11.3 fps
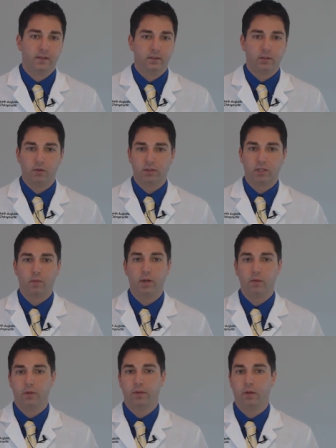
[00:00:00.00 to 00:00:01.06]
So in
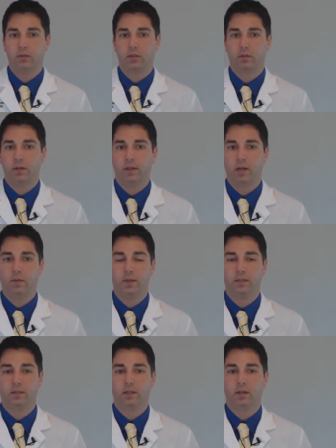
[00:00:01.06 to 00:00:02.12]
summary, with those three
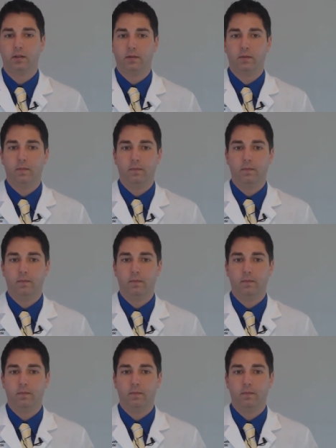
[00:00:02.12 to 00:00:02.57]
therapies, the